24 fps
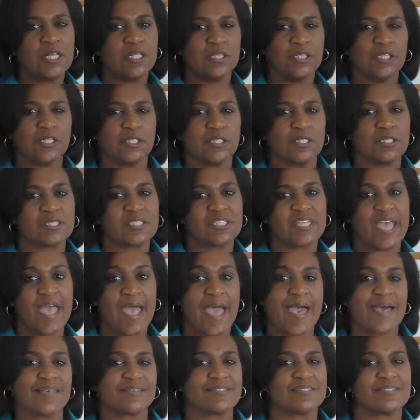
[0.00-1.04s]
little
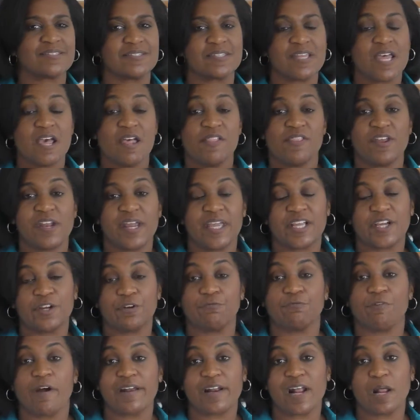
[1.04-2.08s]
tests that I
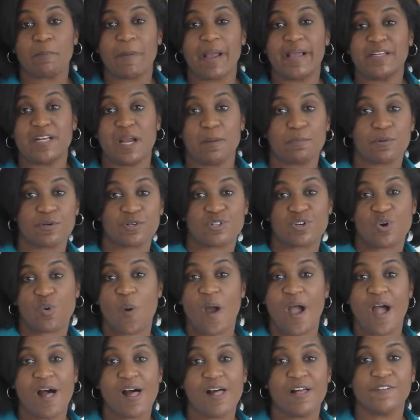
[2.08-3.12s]
could run on my number
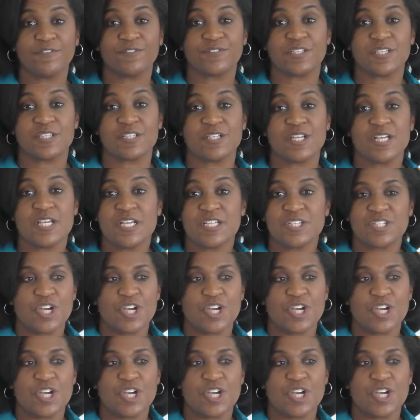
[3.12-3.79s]
12 to,